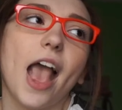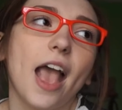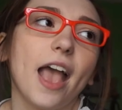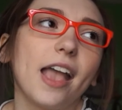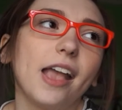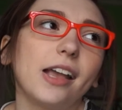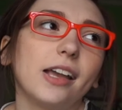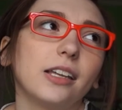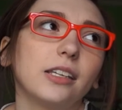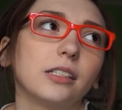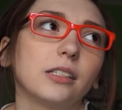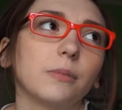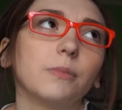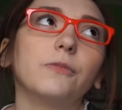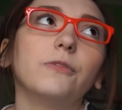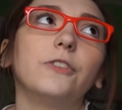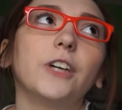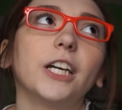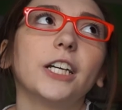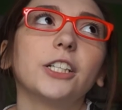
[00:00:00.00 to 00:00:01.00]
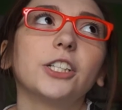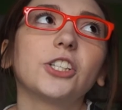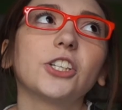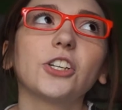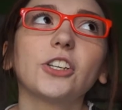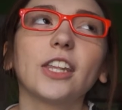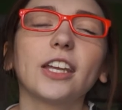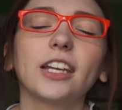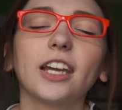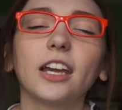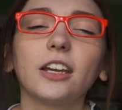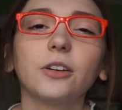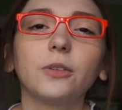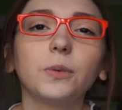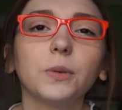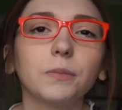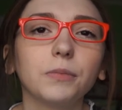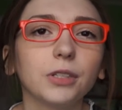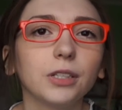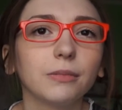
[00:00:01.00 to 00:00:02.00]
and I'm very sure that
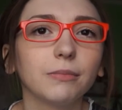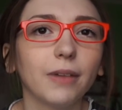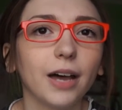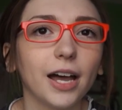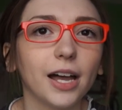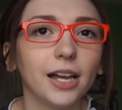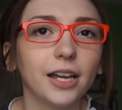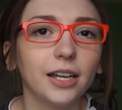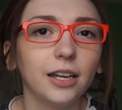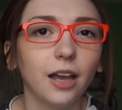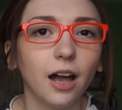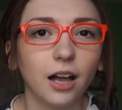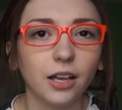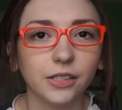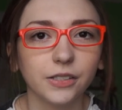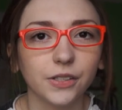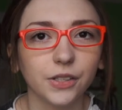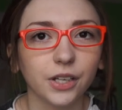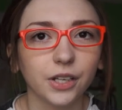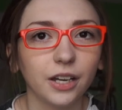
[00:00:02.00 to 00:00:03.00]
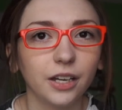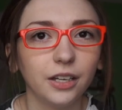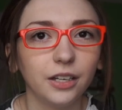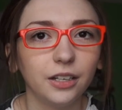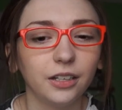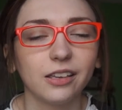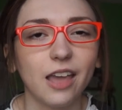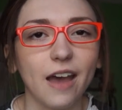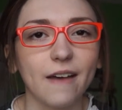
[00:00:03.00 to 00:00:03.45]
Hannah will be my Asuka.